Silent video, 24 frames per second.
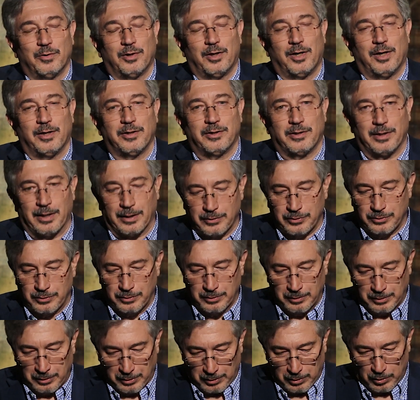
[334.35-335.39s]
context,
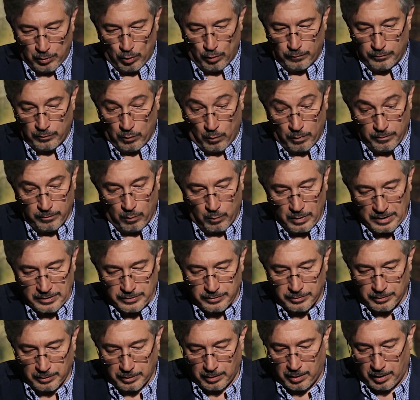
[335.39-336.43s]
of the
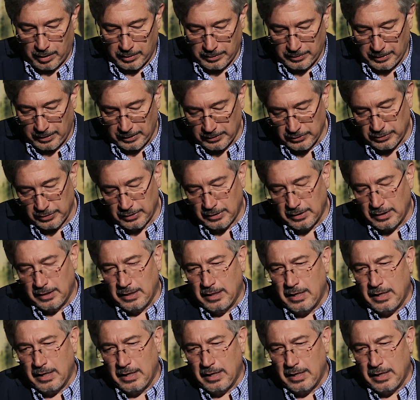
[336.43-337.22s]
Western context,